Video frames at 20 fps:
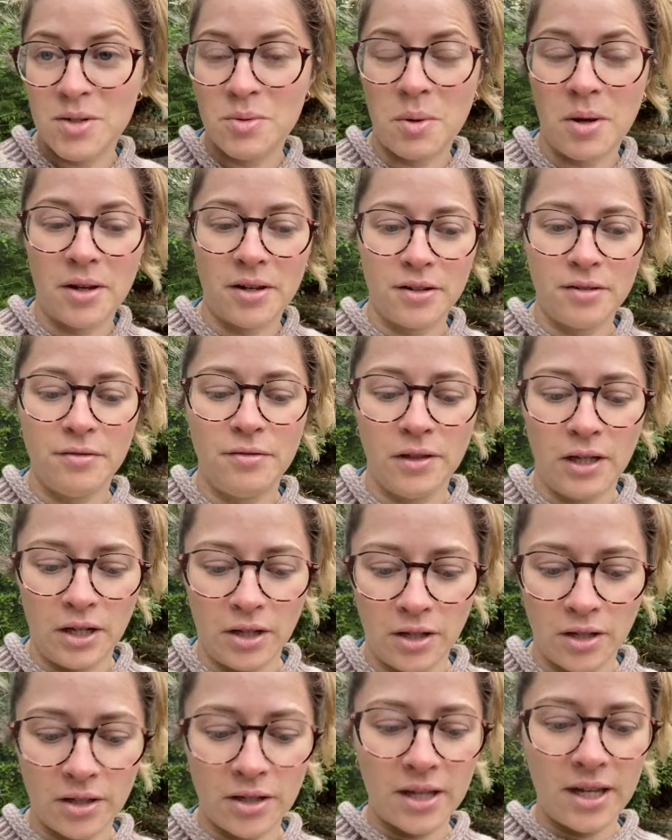one
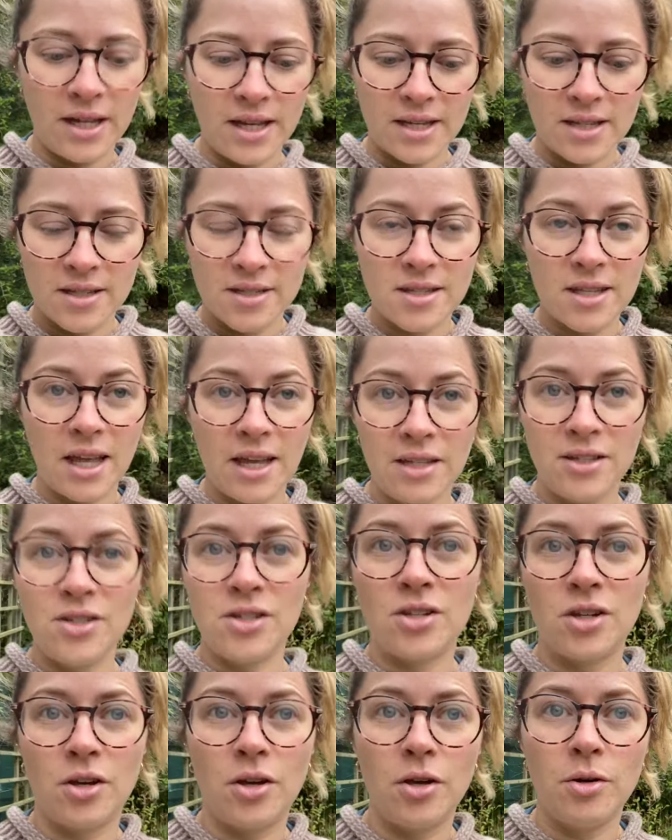vlog. Stage
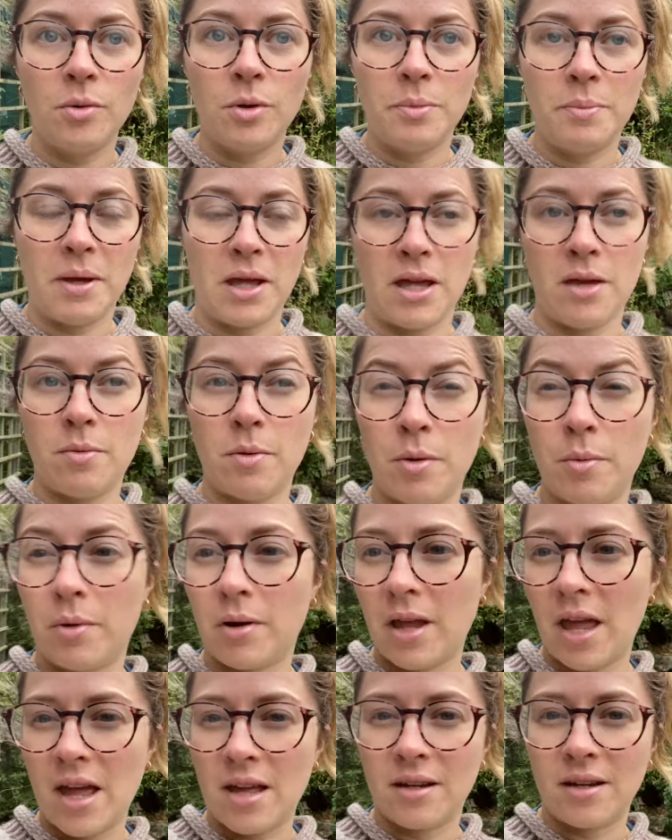two will be when we're
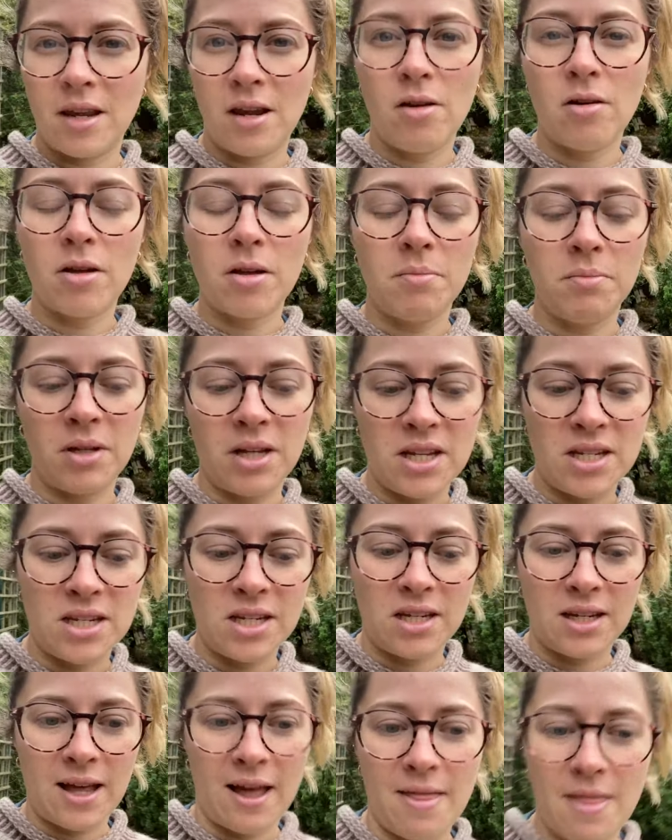getting near
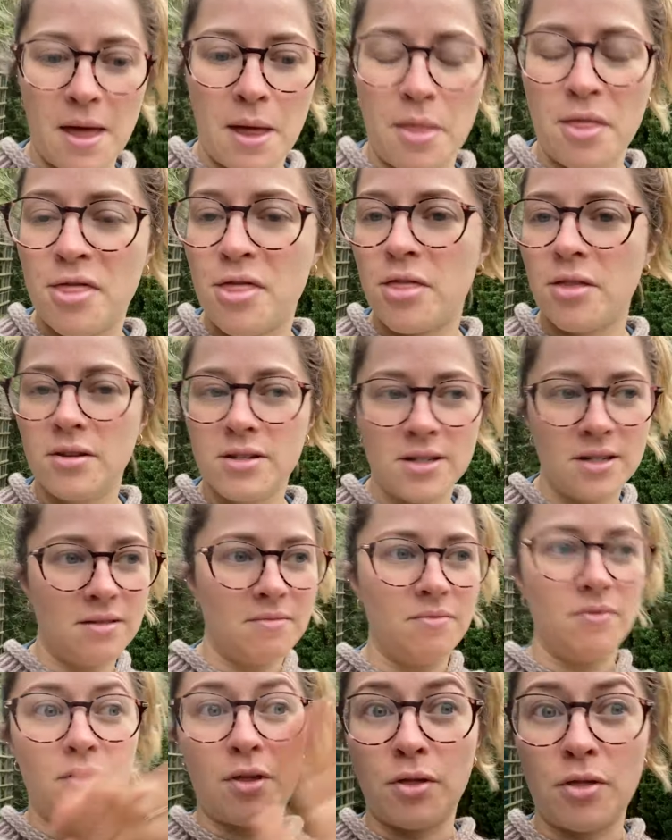completion and then
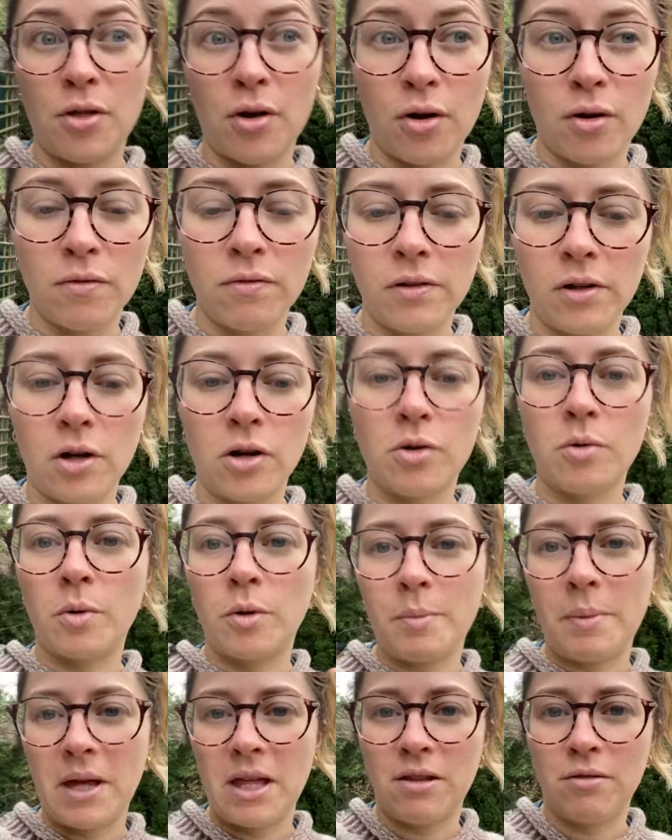the third vlog
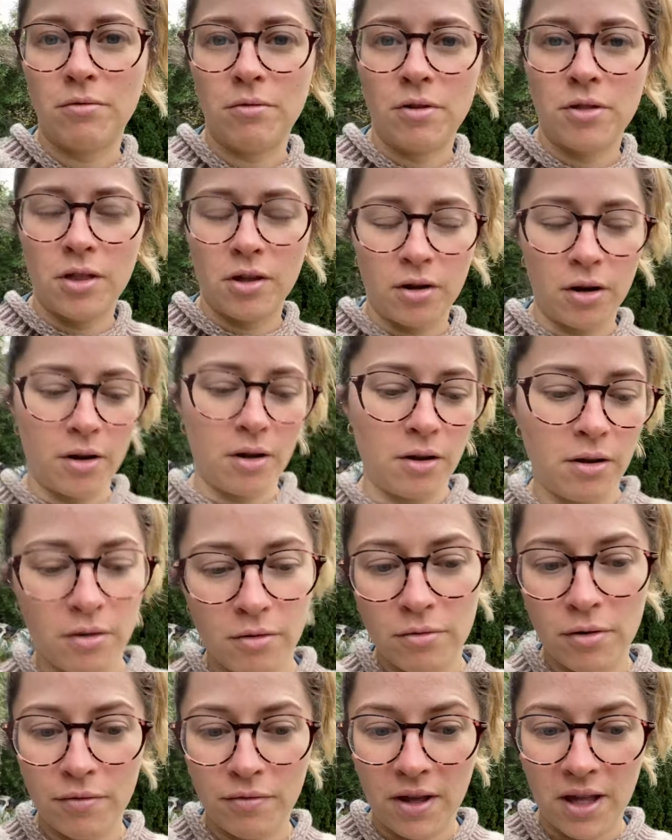will be the, the
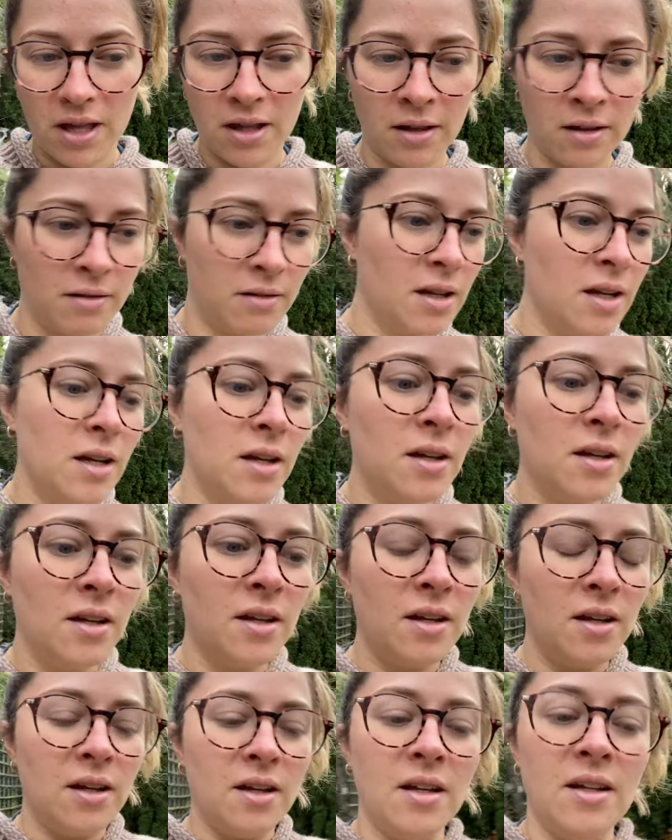reveal
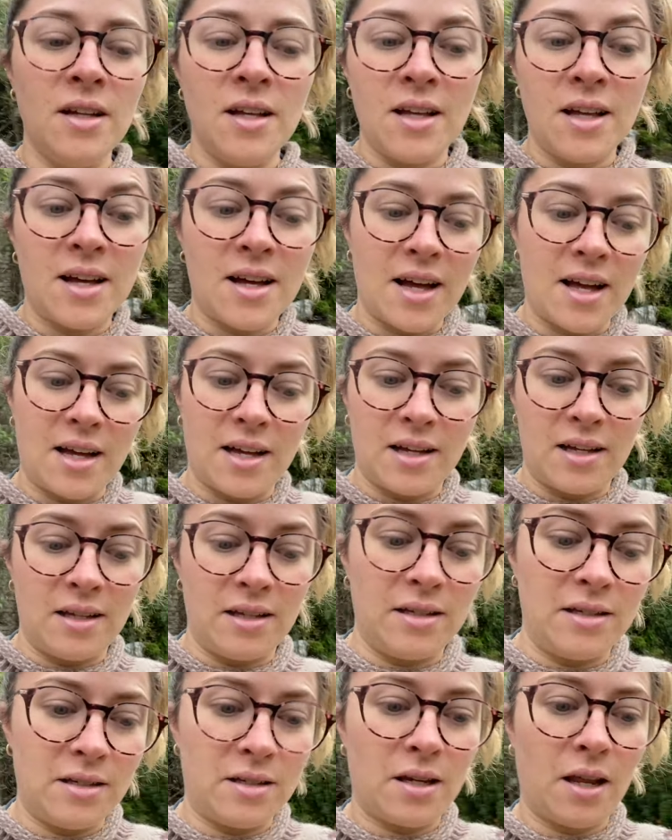
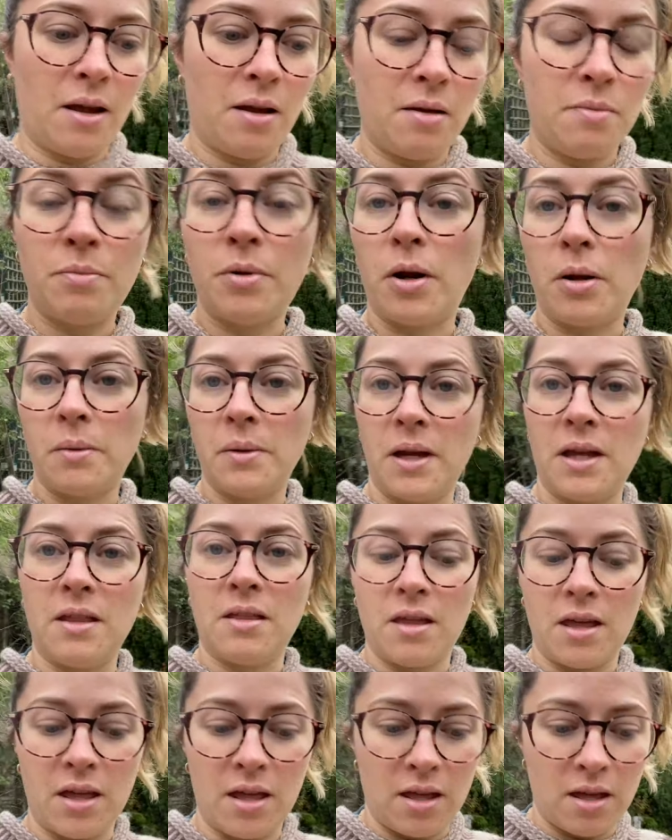and probably
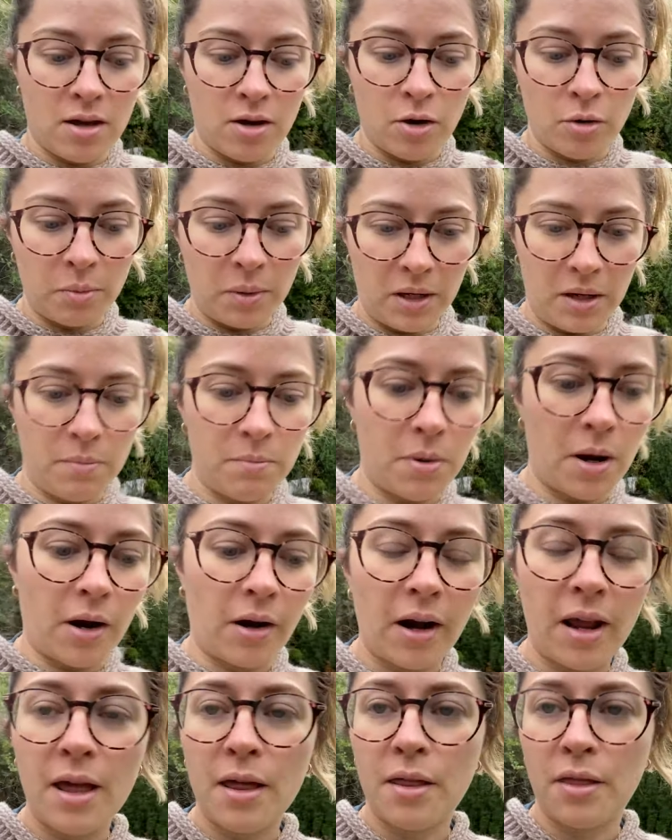the opening
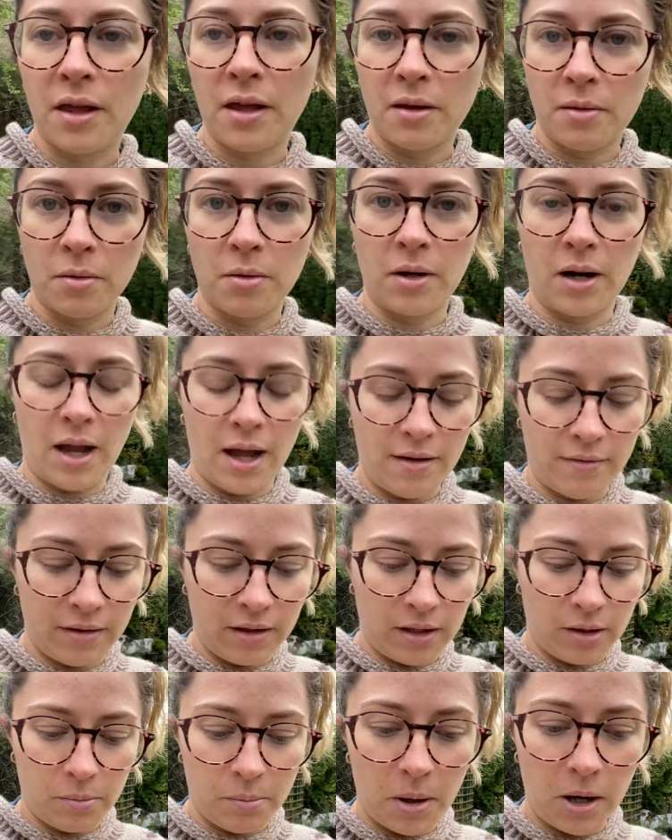party. I think I'm going to have a
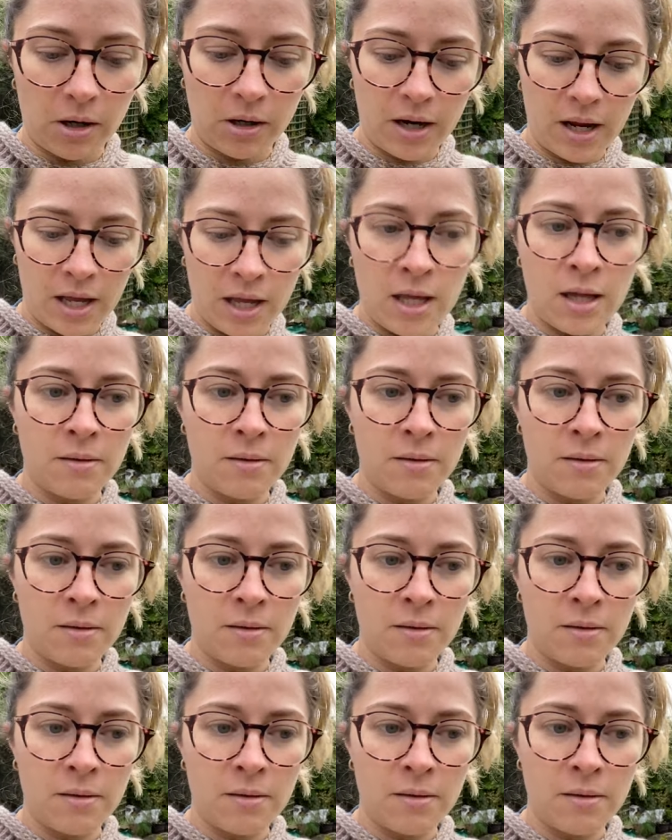little party